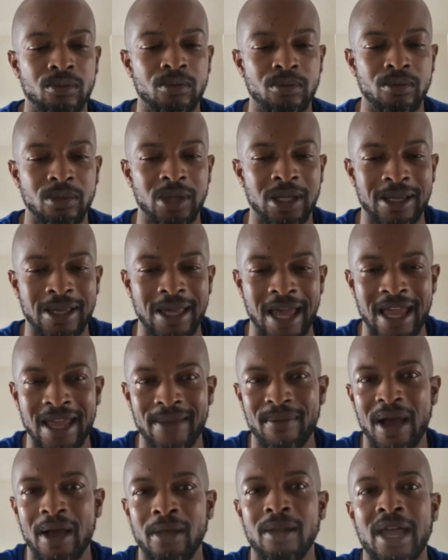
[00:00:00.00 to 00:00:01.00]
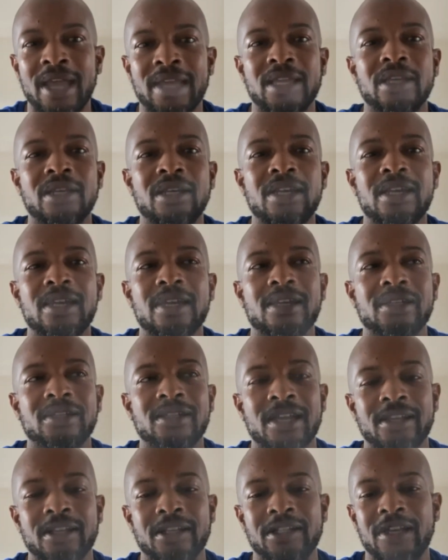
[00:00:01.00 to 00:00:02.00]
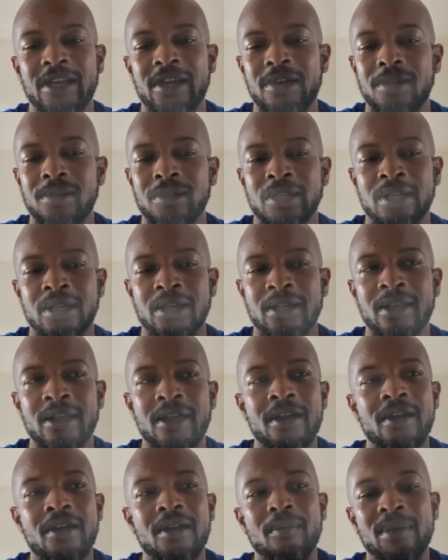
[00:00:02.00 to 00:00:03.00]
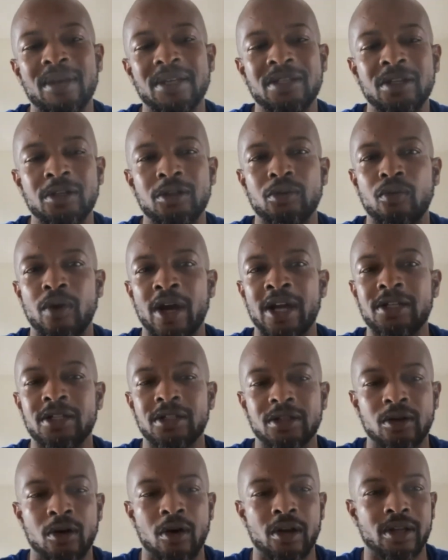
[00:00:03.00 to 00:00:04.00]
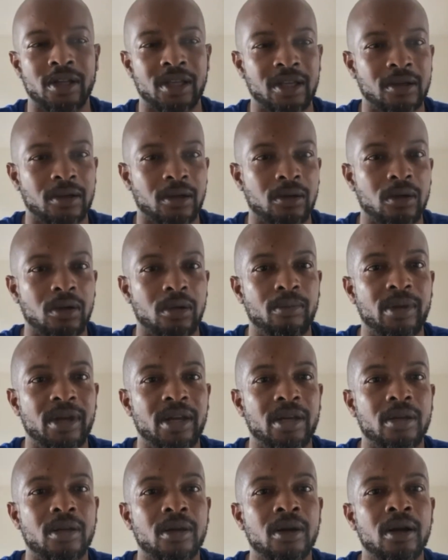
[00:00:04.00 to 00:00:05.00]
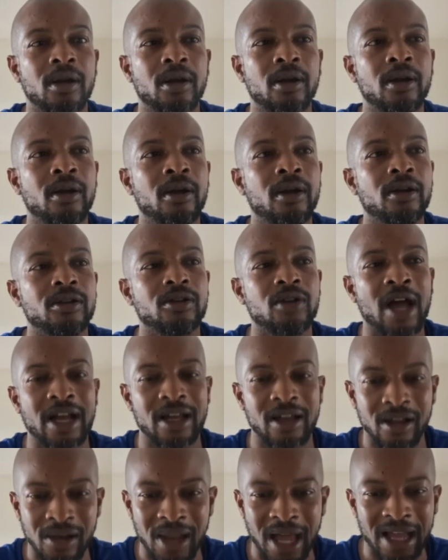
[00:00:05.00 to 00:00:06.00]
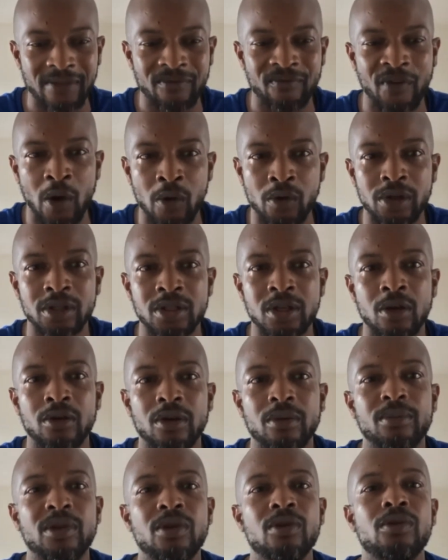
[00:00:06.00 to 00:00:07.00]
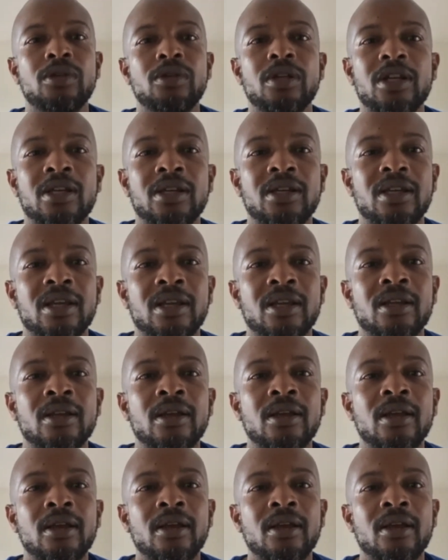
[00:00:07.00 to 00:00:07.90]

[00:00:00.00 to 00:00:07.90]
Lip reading: it came out like it did because at the tail end, my situation started getting a little better. So I could like focus on the music again.